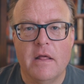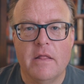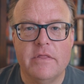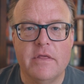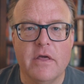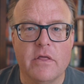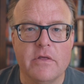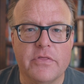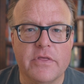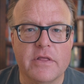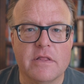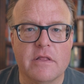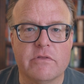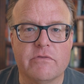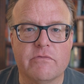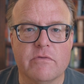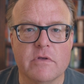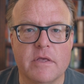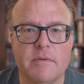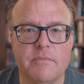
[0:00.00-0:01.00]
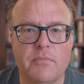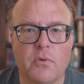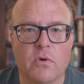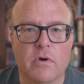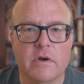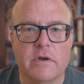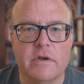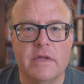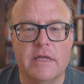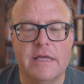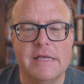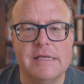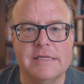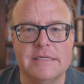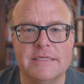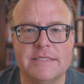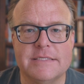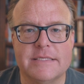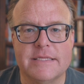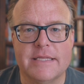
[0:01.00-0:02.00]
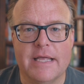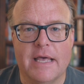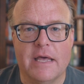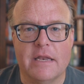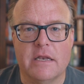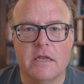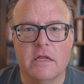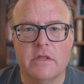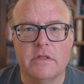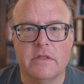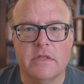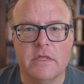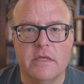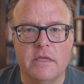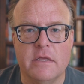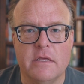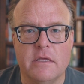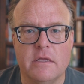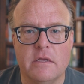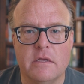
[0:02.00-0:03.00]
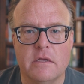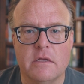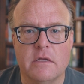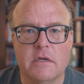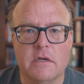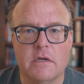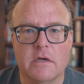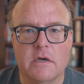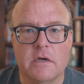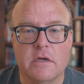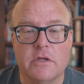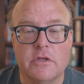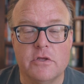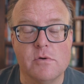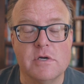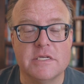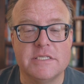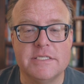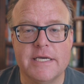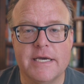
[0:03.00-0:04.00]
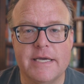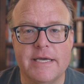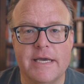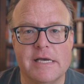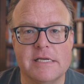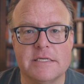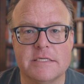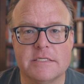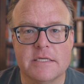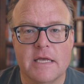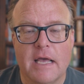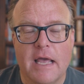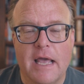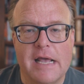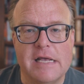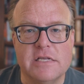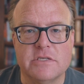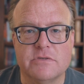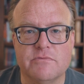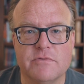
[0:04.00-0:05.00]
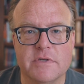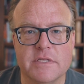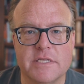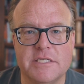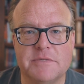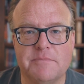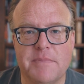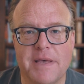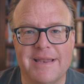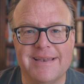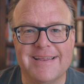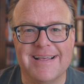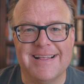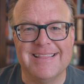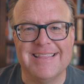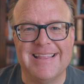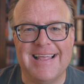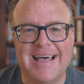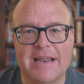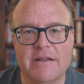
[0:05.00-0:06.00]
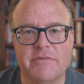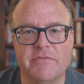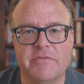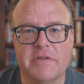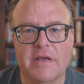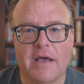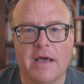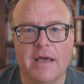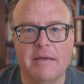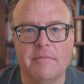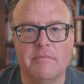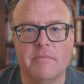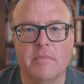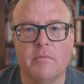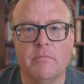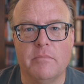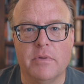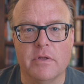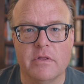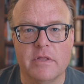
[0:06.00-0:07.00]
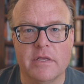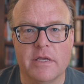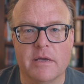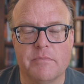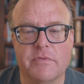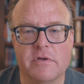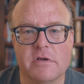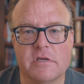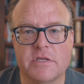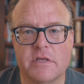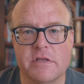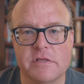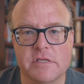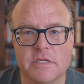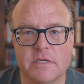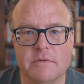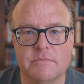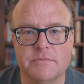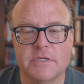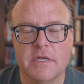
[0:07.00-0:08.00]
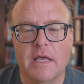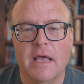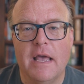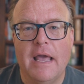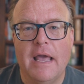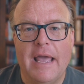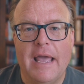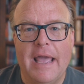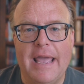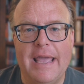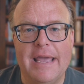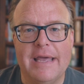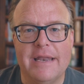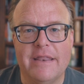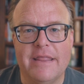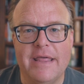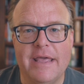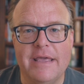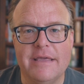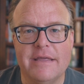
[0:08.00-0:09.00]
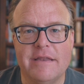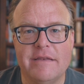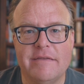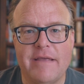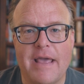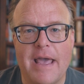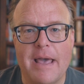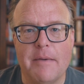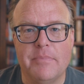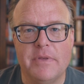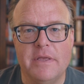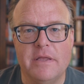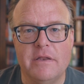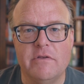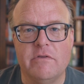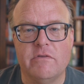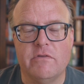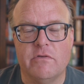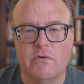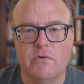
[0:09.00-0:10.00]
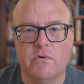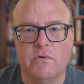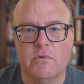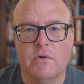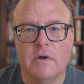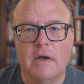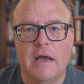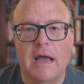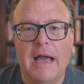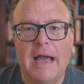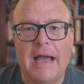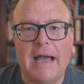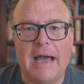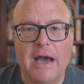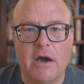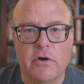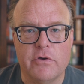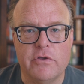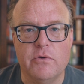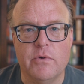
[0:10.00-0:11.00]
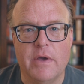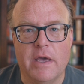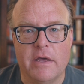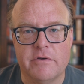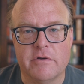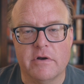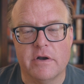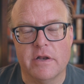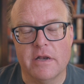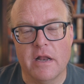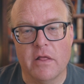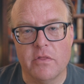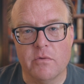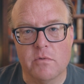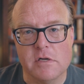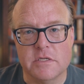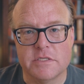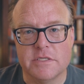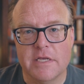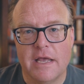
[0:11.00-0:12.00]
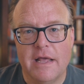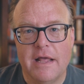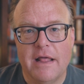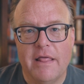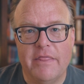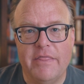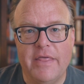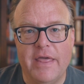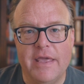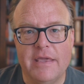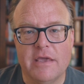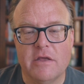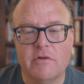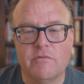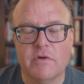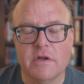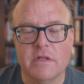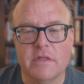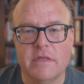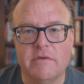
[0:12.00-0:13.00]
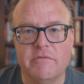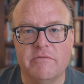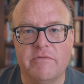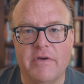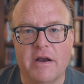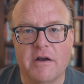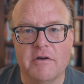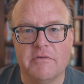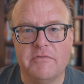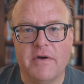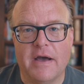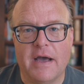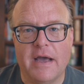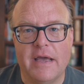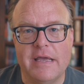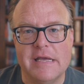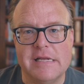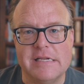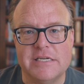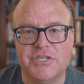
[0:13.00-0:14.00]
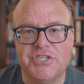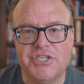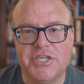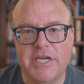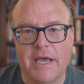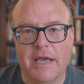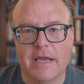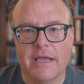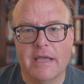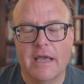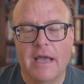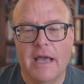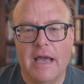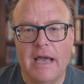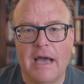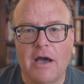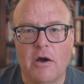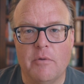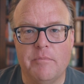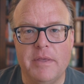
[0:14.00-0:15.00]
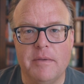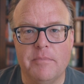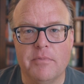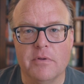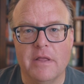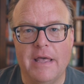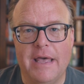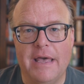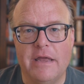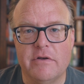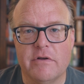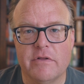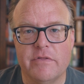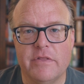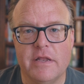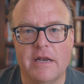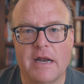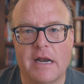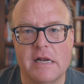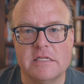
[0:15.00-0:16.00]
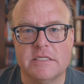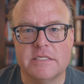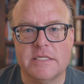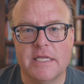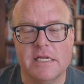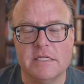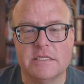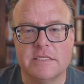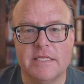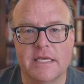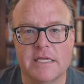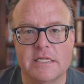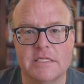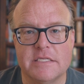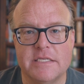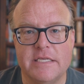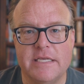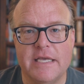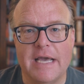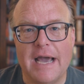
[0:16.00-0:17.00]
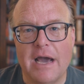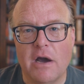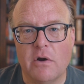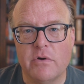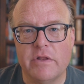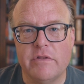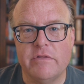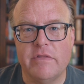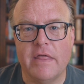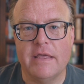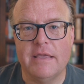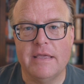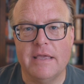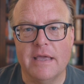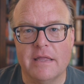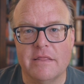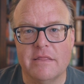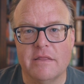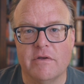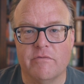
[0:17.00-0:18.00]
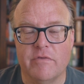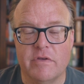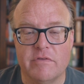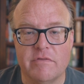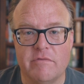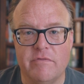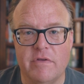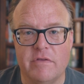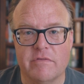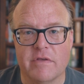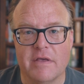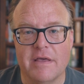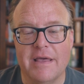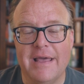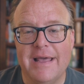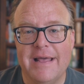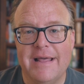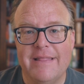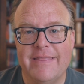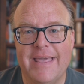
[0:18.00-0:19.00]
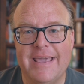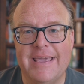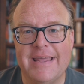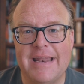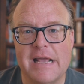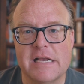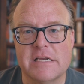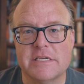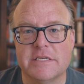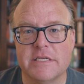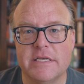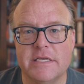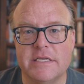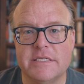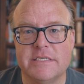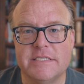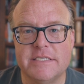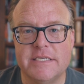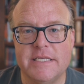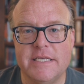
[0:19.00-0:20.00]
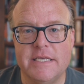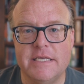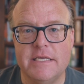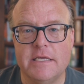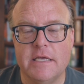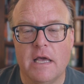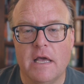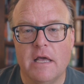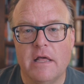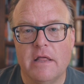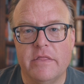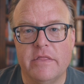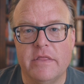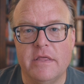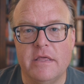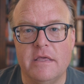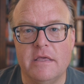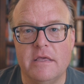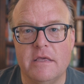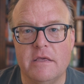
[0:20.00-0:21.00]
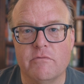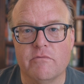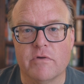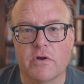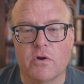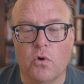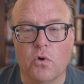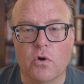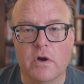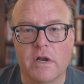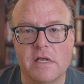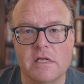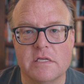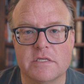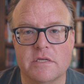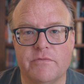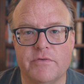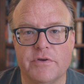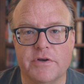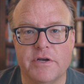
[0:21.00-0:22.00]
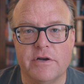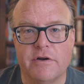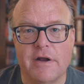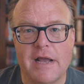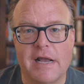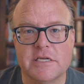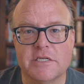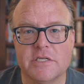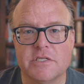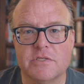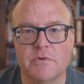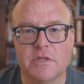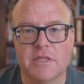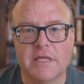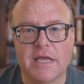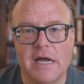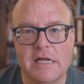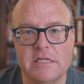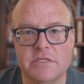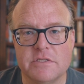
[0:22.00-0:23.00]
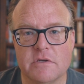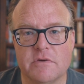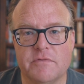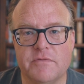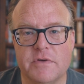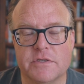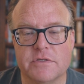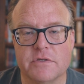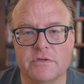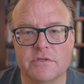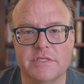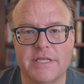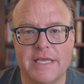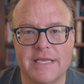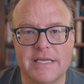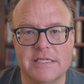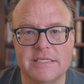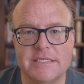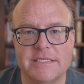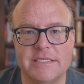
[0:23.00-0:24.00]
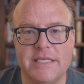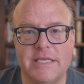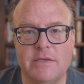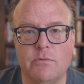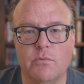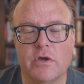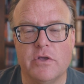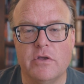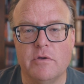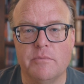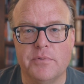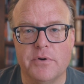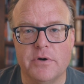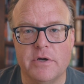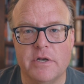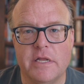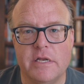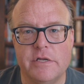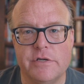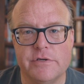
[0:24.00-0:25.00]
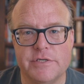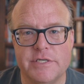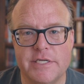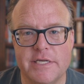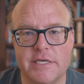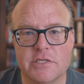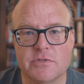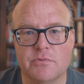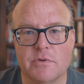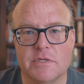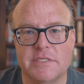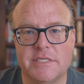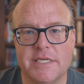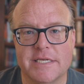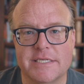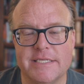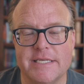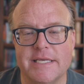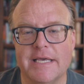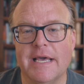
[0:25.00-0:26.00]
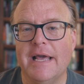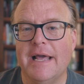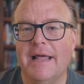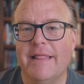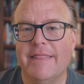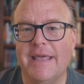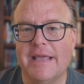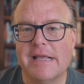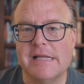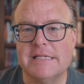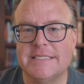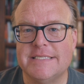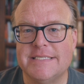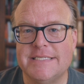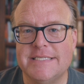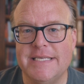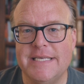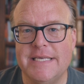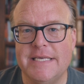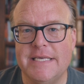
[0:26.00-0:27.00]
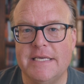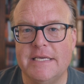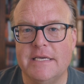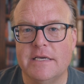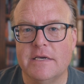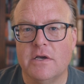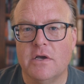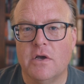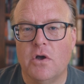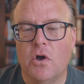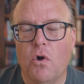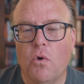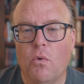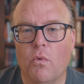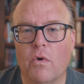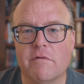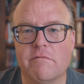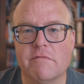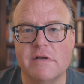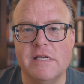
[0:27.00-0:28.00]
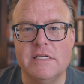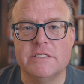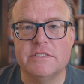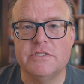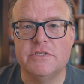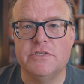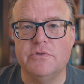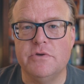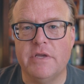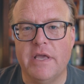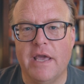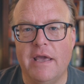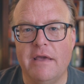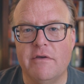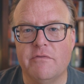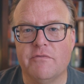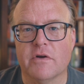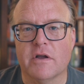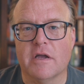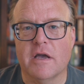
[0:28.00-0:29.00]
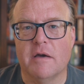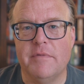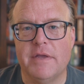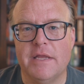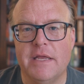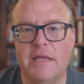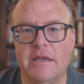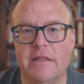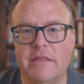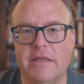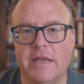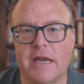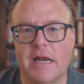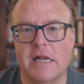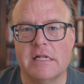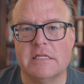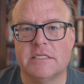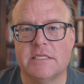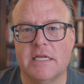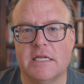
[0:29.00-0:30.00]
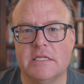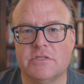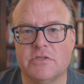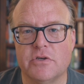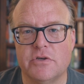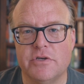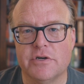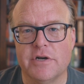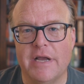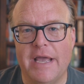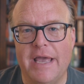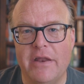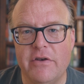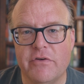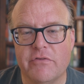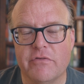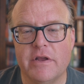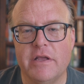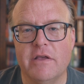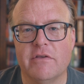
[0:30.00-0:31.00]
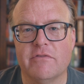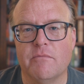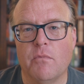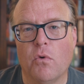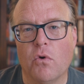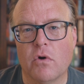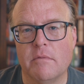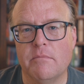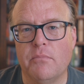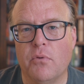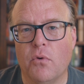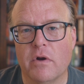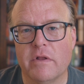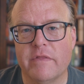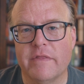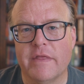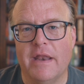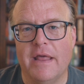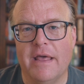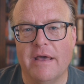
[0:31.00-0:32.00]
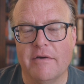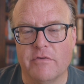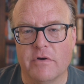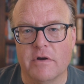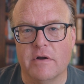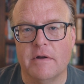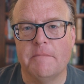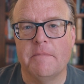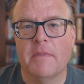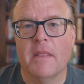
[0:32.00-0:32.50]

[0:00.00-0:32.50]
The other thing that's really important is that the USCIS has really spent a lot of time building up their systems, and they can tap into how you entered. In other words, they can really verify and check how people entered the United States. They can see how did they get their visit visa. They can actually see the recordings of your interactions with consular officials. They can see what you put in your DS-160. They can see what reasons you gave for coming into the United States. So your entry is more important than ever.